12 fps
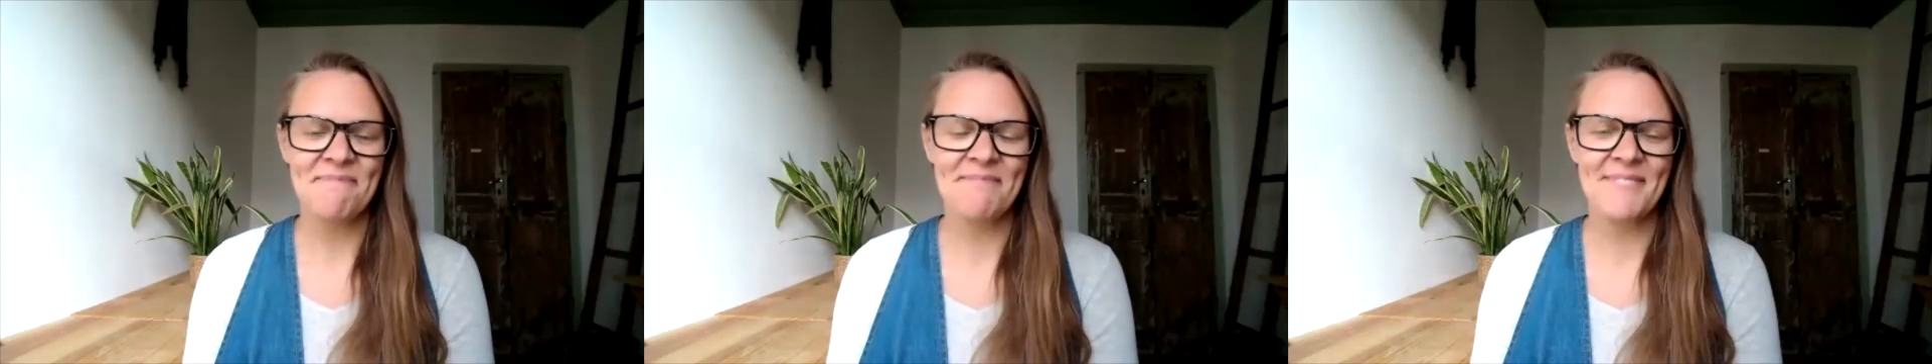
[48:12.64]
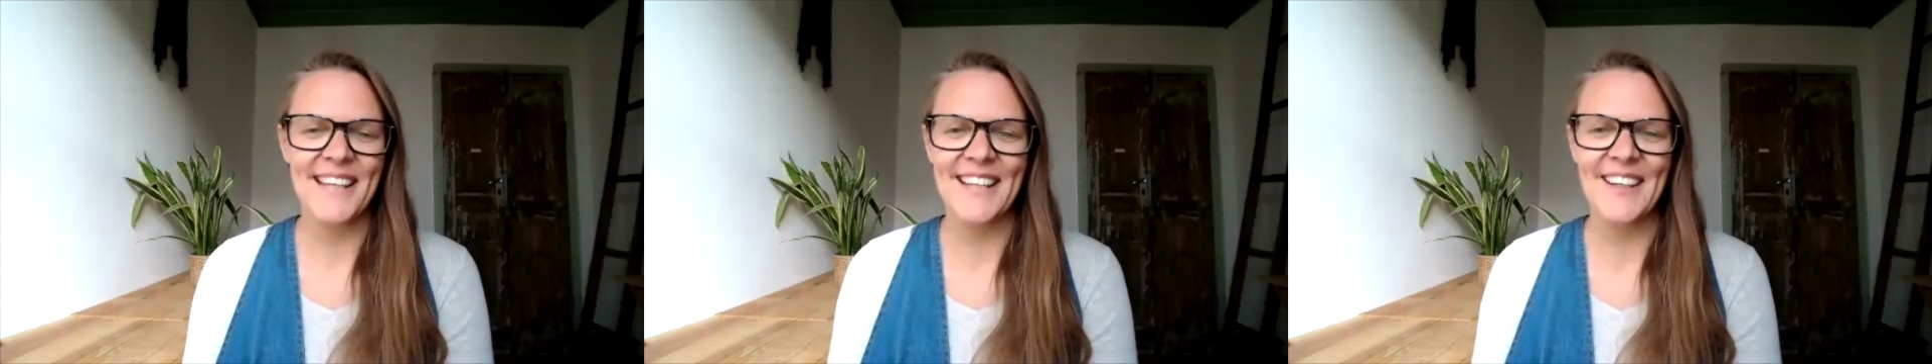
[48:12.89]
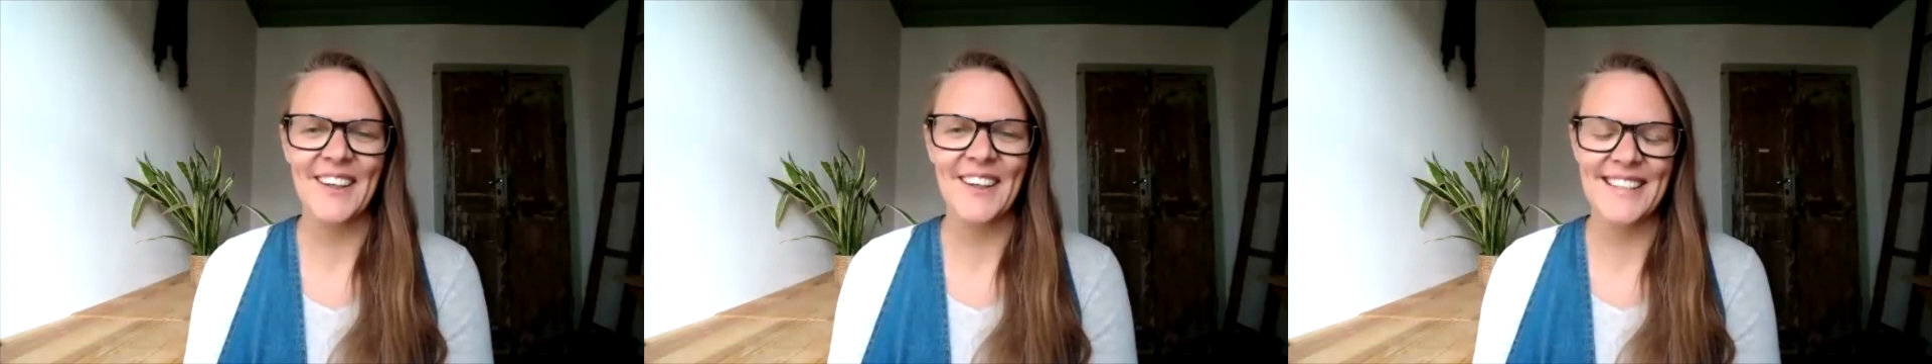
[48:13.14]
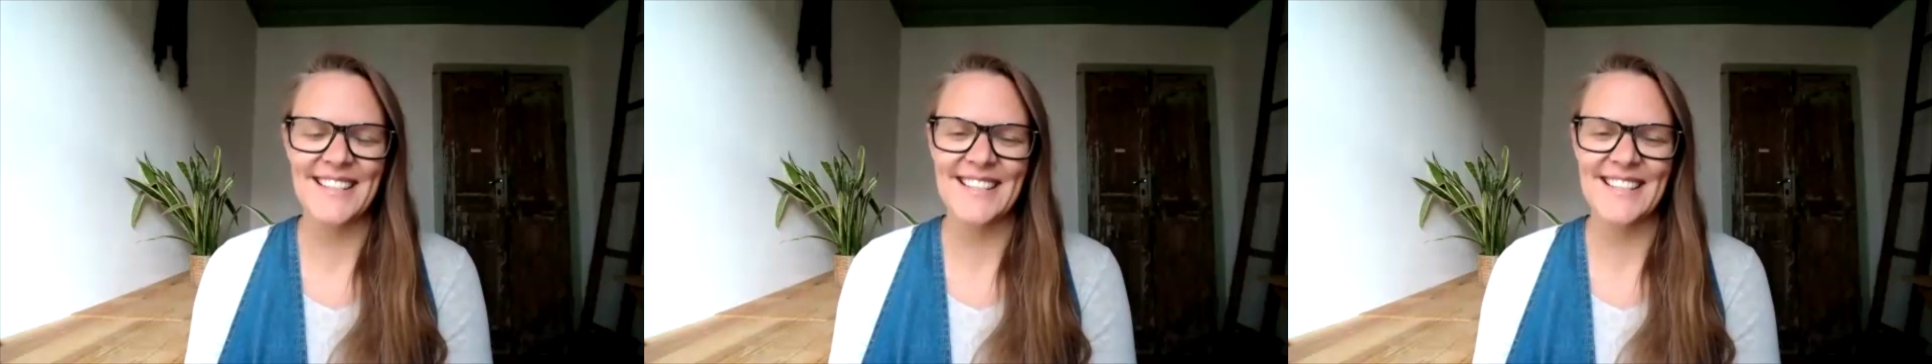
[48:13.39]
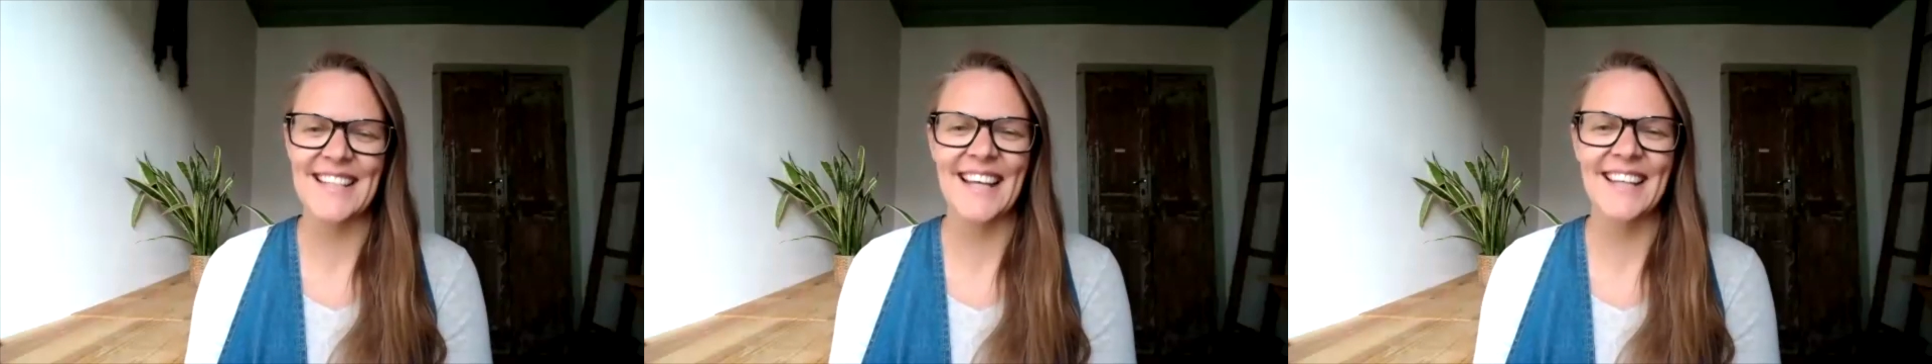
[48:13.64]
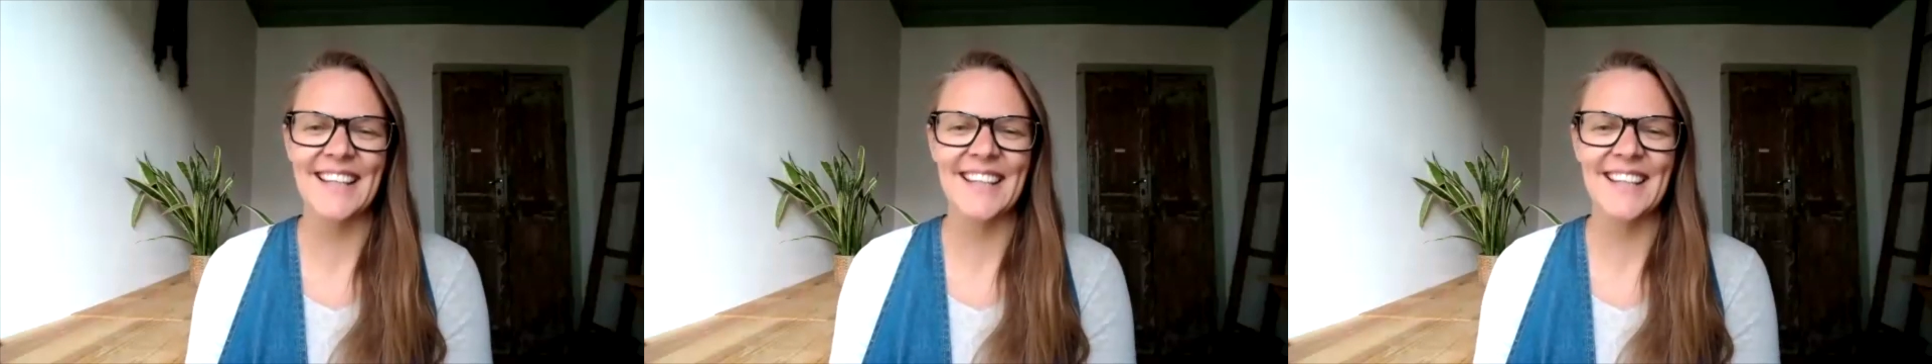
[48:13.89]
This is
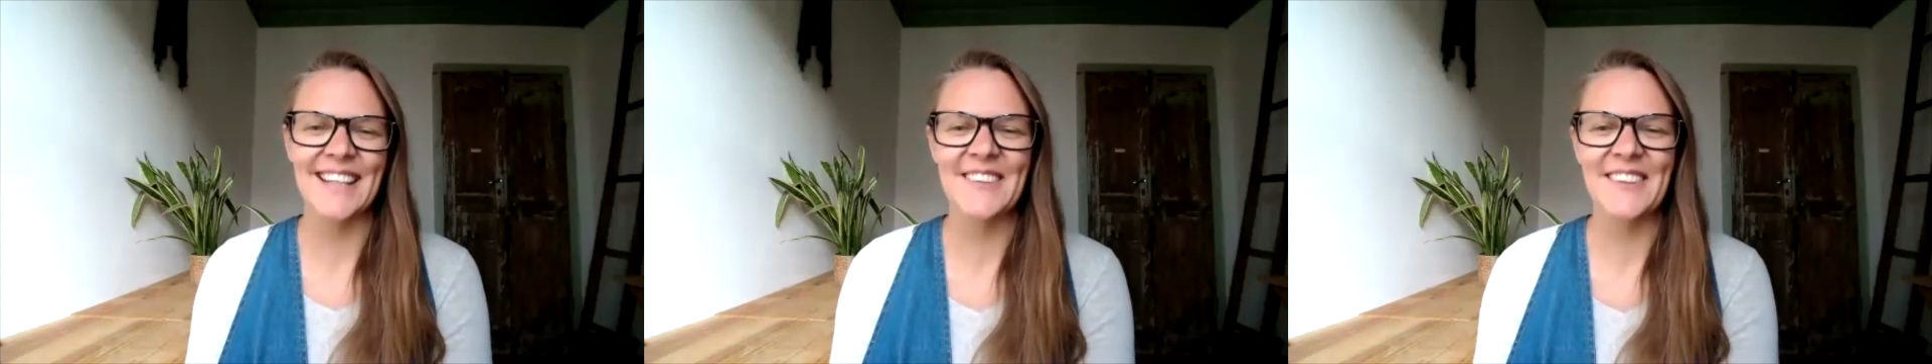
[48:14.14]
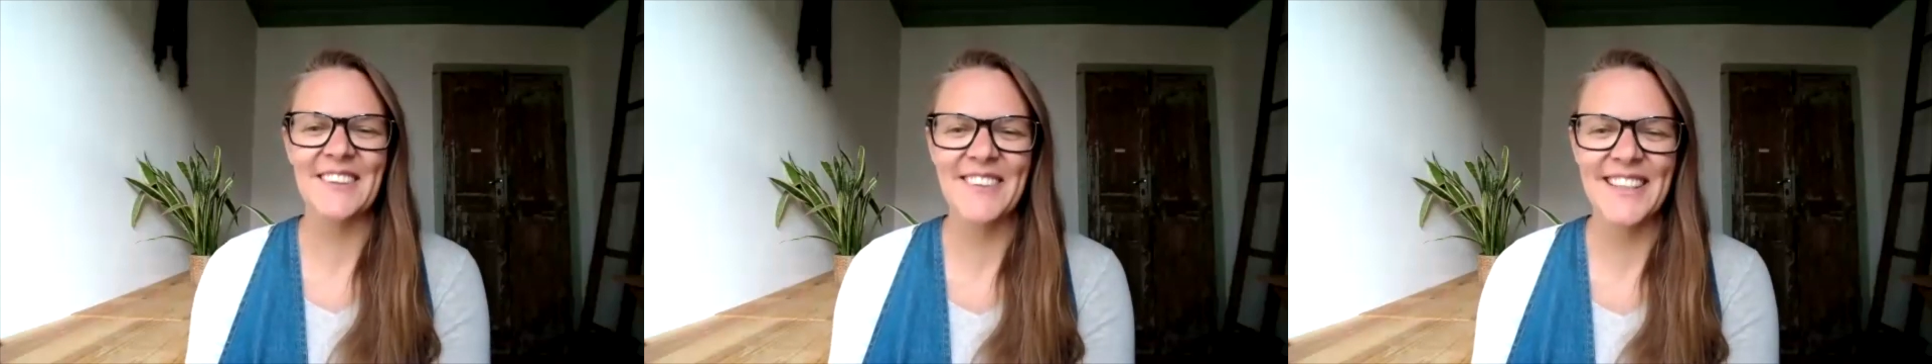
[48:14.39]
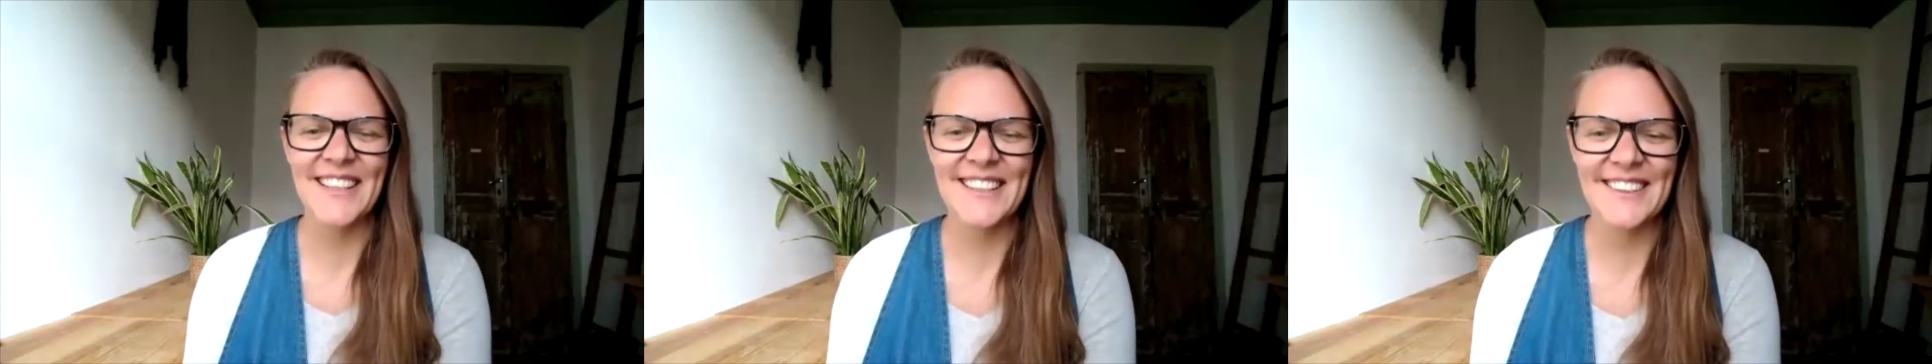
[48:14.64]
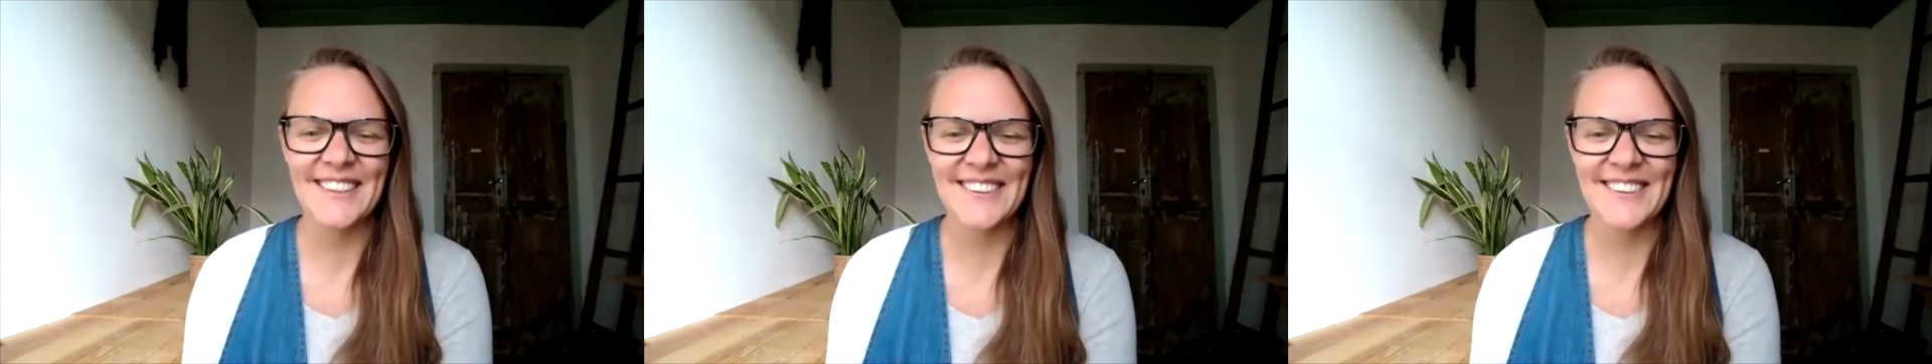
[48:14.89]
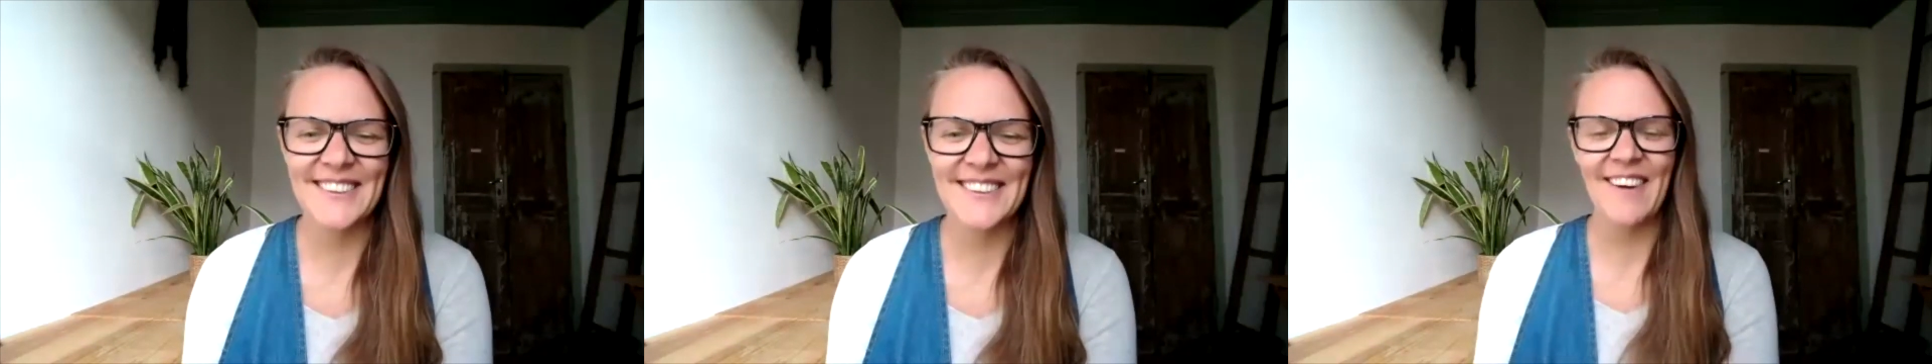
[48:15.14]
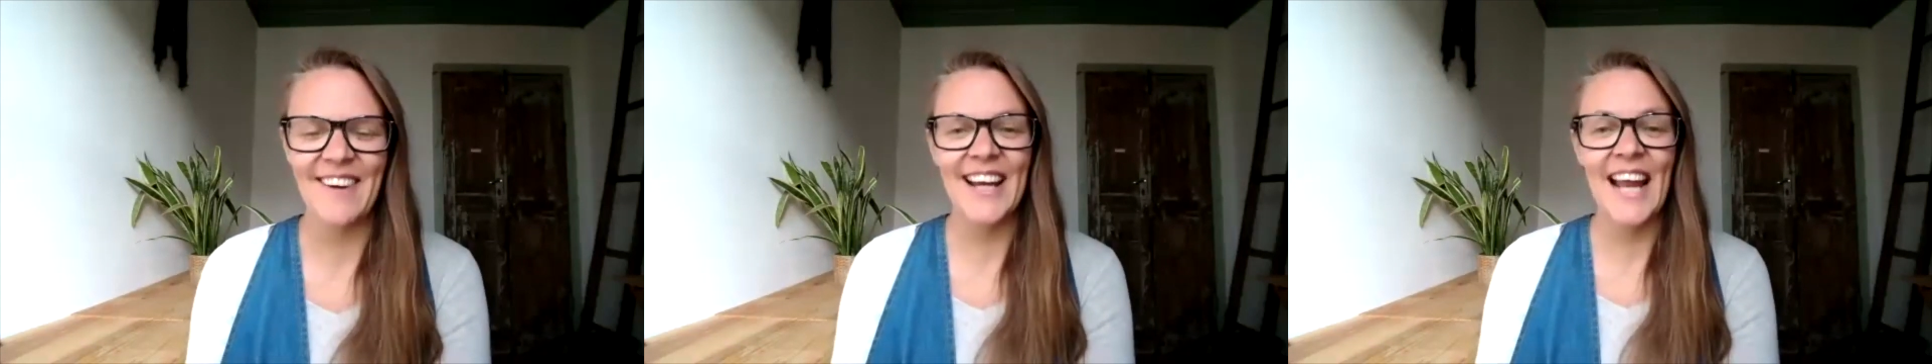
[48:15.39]
another, you don't know what you don't know,
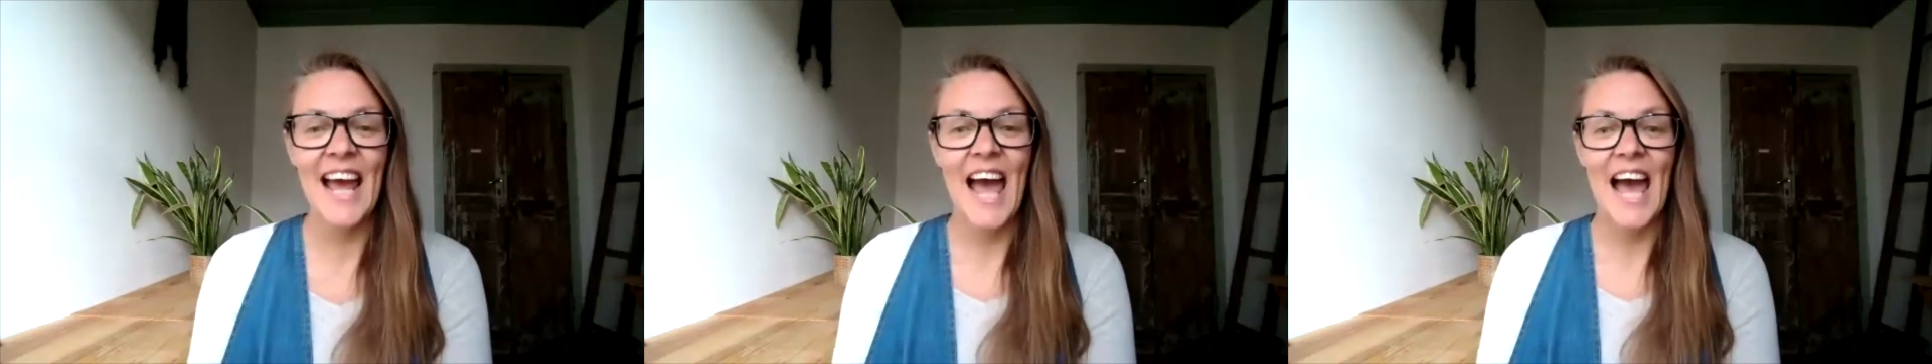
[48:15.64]
right?